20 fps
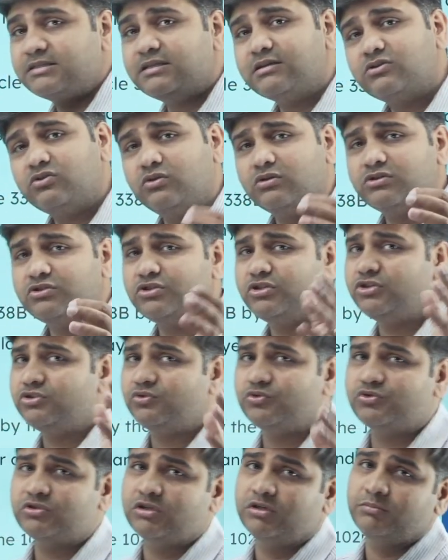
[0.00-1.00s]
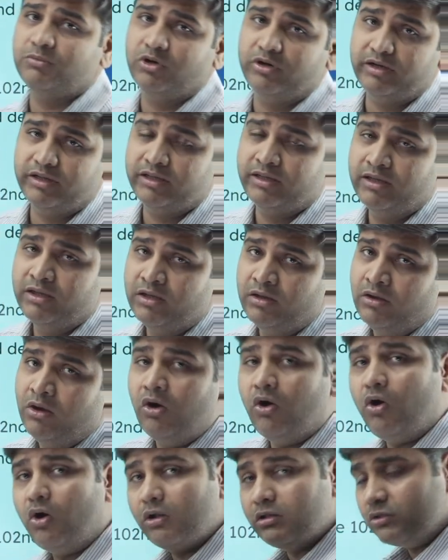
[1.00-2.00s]
is a constitutional body.
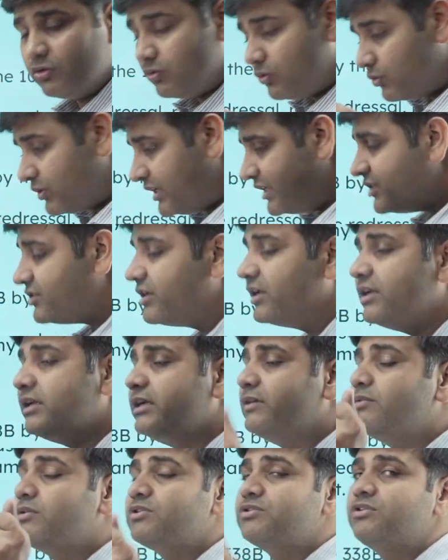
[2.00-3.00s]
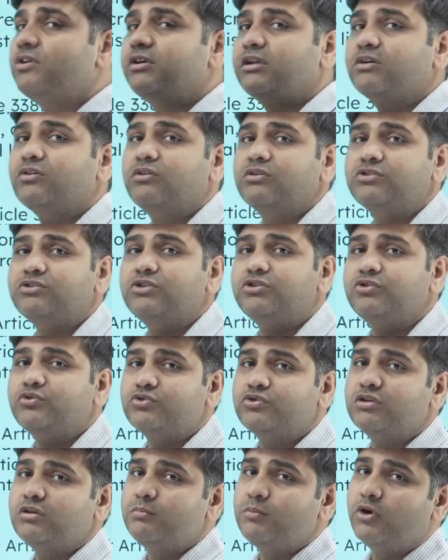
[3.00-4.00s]
Although originally it was not a
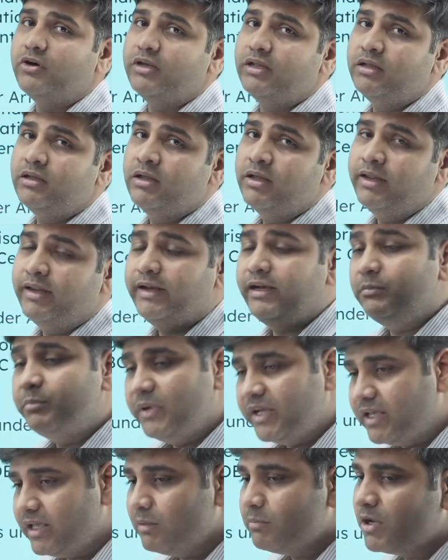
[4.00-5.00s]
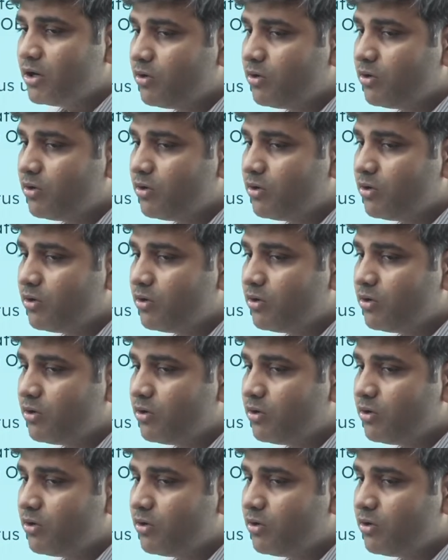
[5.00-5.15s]
constitutional body, it became a